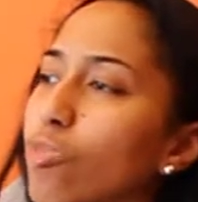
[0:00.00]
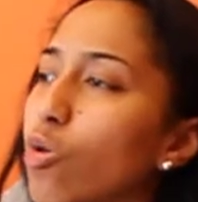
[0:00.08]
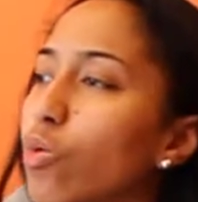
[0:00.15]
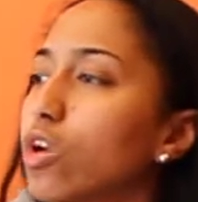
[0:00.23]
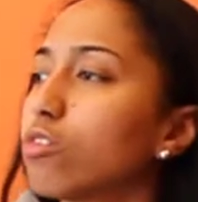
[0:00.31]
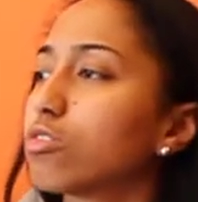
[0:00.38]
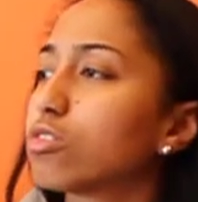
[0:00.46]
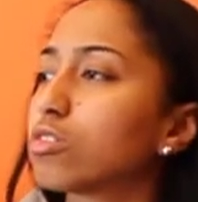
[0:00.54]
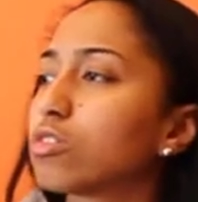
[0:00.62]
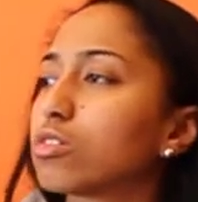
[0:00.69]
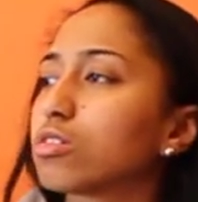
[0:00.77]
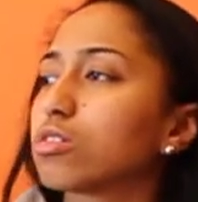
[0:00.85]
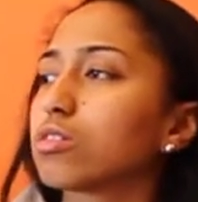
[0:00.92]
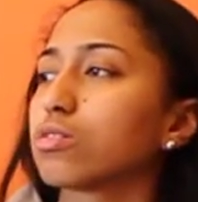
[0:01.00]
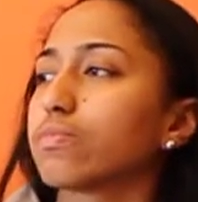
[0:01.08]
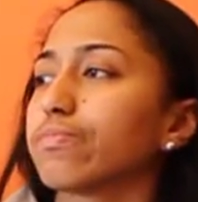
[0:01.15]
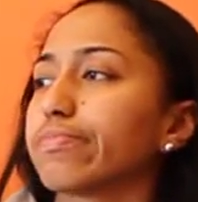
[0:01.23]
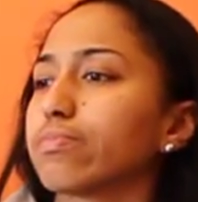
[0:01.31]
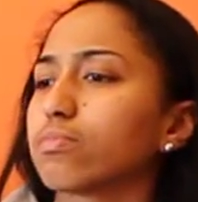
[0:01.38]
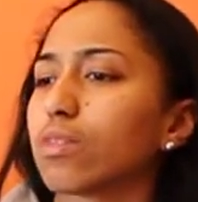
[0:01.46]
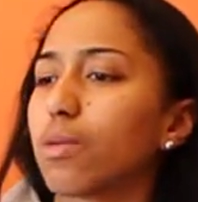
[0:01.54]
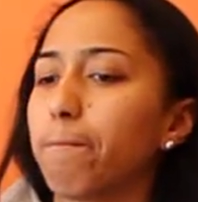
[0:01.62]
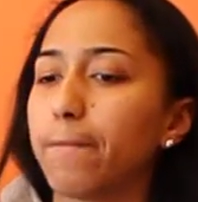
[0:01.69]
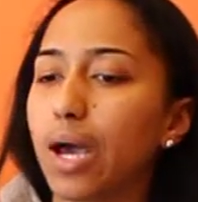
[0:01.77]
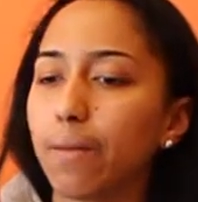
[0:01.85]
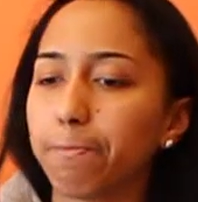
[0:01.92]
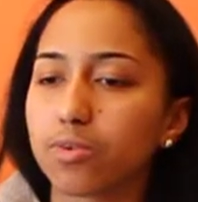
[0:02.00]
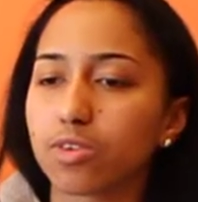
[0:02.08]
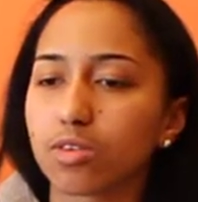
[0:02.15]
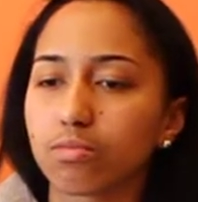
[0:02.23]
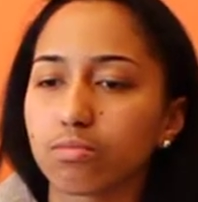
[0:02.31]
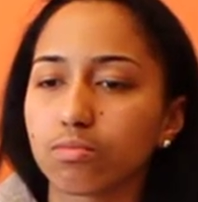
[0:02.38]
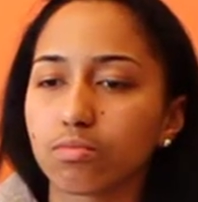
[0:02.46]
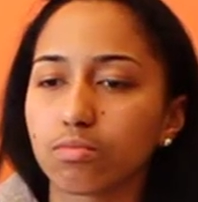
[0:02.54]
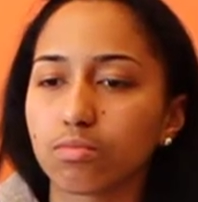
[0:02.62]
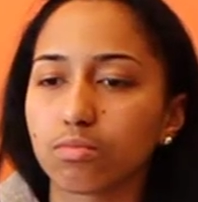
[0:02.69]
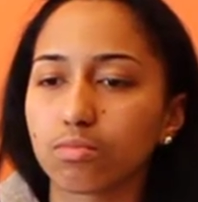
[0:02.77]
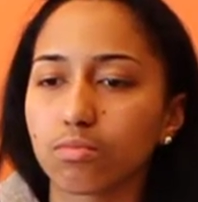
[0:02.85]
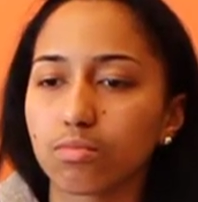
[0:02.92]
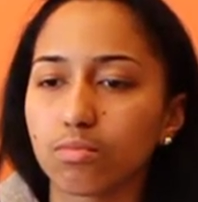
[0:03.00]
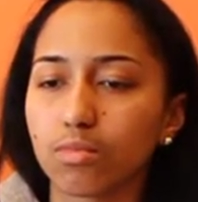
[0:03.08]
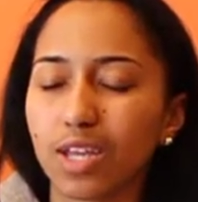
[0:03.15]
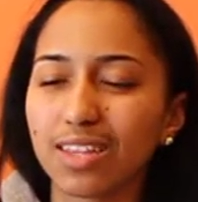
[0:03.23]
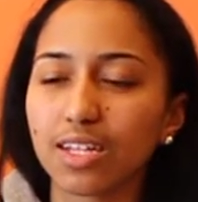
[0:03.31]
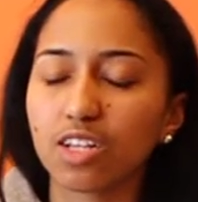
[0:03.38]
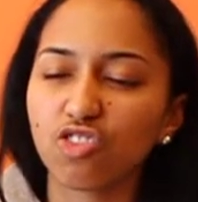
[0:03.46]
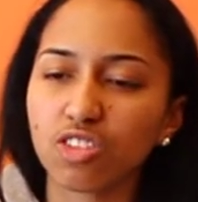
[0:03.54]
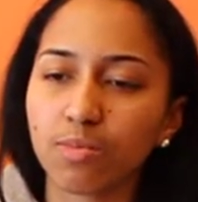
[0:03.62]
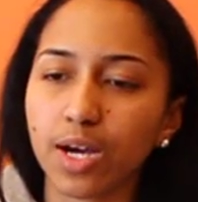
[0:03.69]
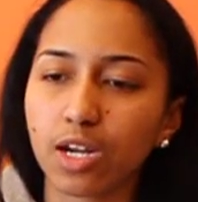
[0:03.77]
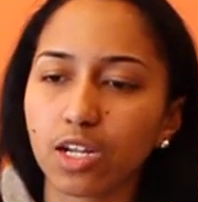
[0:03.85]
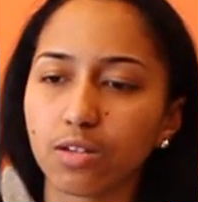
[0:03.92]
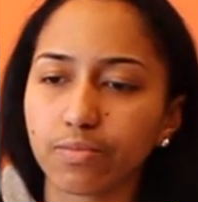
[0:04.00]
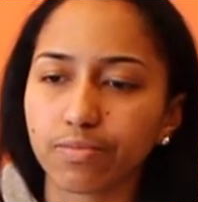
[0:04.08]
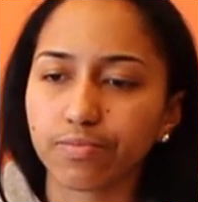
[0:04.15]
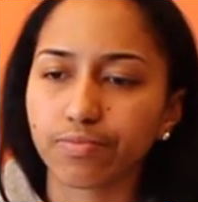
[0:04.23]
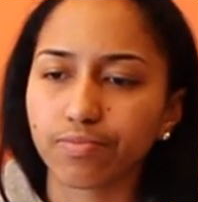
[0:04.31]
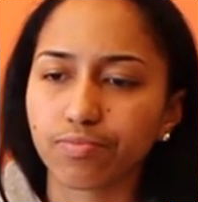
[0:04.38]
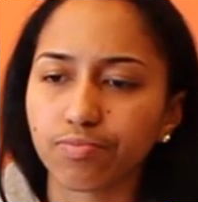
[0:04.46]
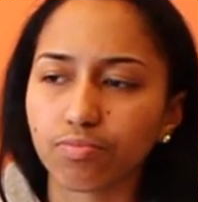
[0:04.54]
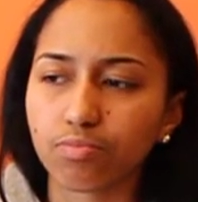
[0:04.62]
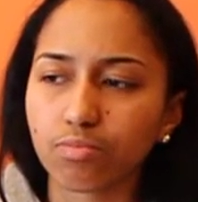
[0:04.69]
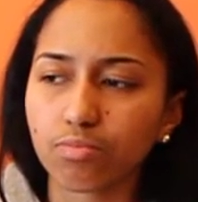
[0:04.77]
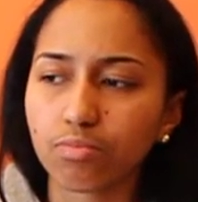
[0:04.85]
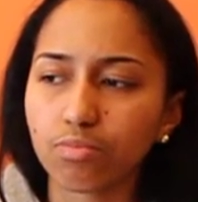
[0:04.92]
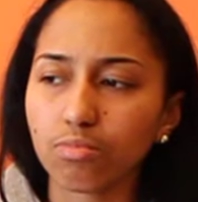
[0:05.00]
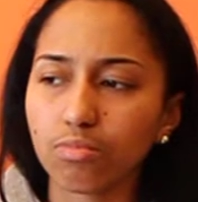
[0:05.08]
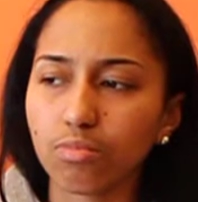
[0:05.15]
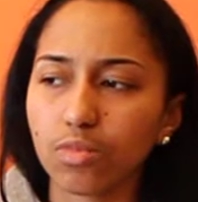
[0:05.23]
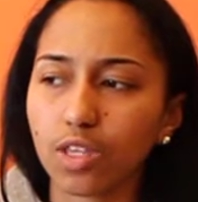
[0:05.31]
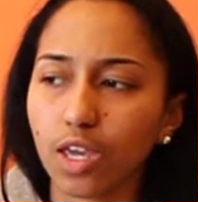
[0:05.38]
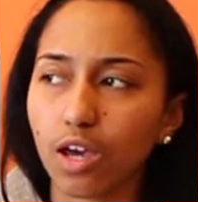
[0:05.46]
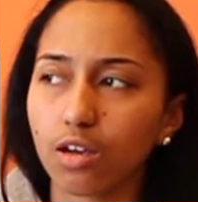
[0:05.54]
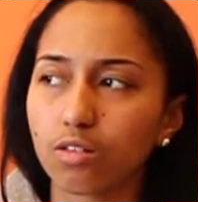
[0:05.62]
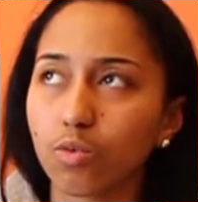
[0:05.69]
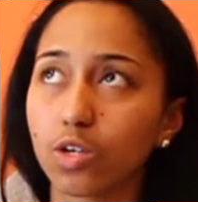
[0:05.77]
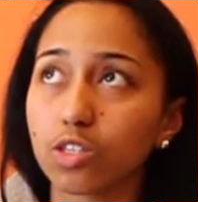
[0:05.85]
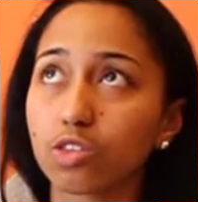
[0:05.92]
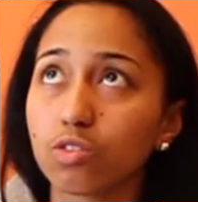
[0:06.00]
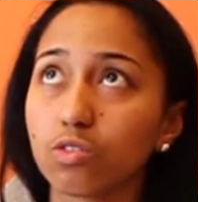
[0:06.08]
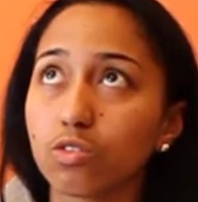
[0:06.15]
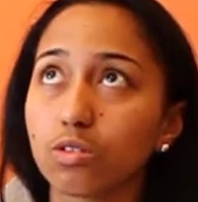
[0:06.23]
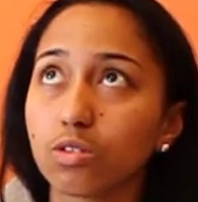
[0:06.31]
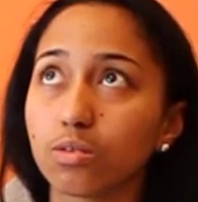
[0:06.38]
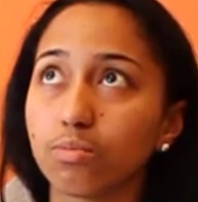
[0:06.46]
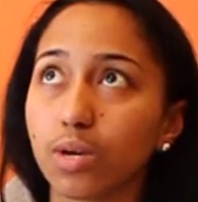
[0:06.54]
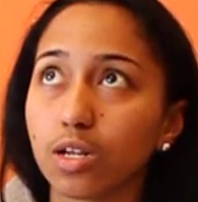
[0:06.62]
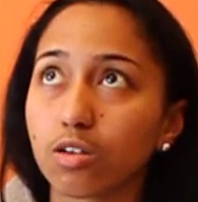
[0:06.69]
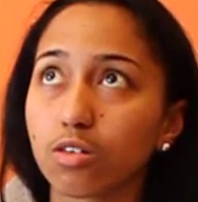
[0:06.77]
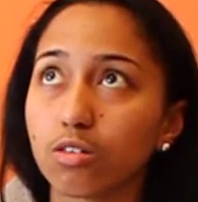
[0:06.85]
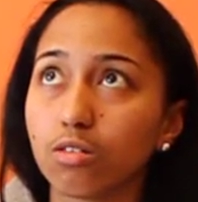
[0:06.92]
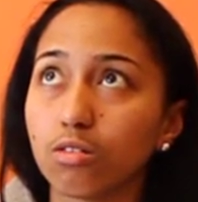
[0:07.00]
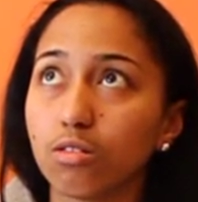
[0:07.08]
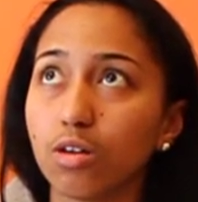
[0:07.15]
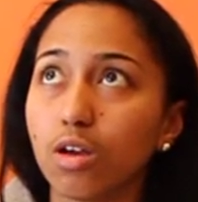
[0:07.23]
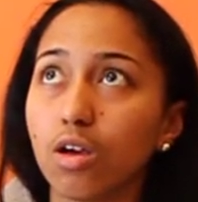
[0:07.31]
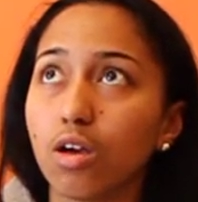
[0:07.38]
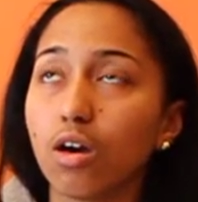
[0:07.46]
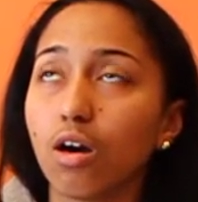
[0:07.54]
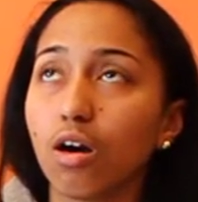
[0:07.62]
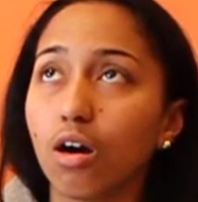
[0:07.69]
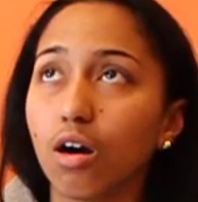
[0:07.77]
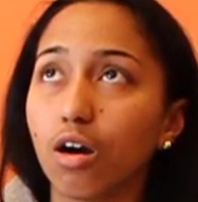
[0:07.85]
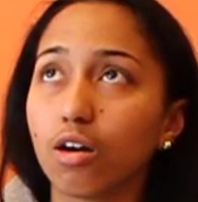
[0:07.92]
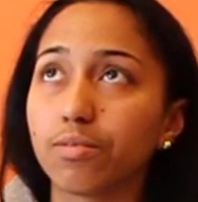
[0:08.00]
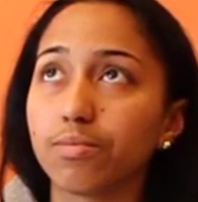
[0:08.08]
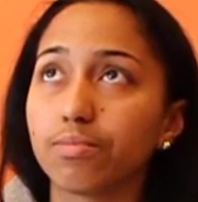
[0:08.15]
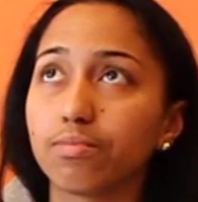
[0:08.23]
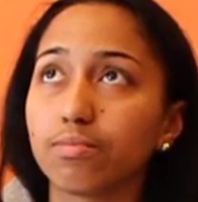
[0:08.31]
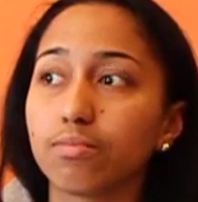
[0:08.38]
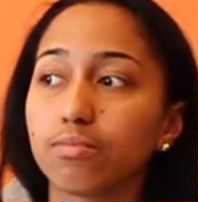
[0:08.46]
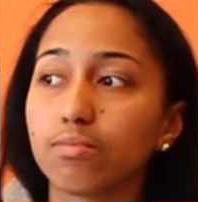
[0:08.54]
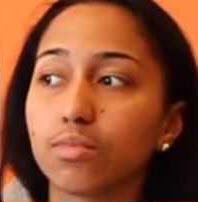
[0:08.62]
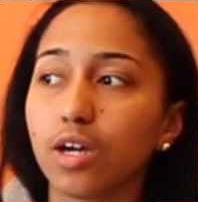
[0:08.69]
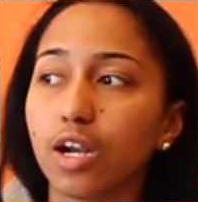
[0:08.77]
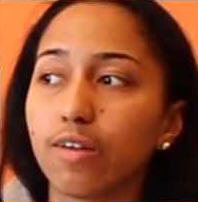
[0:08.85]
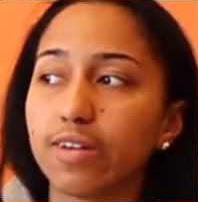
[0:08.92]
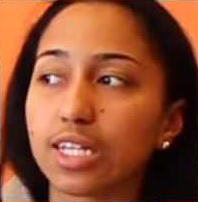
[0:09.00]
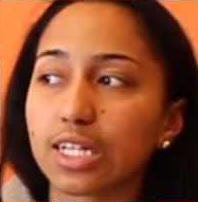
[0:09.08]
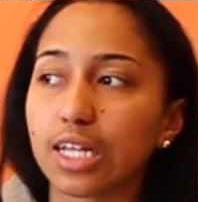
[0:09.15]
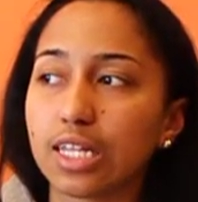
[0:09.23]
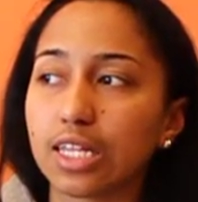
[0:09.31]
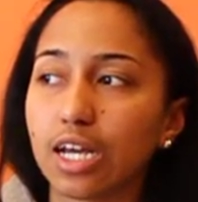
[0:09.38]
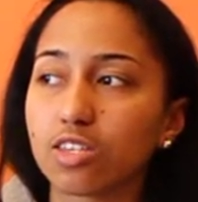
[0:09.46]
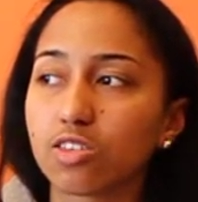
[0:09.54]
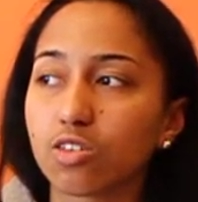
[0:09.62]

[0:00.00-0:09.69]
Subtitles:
What else? MEPS. I think that's just about it. Yeah, went through the medical and everything like that.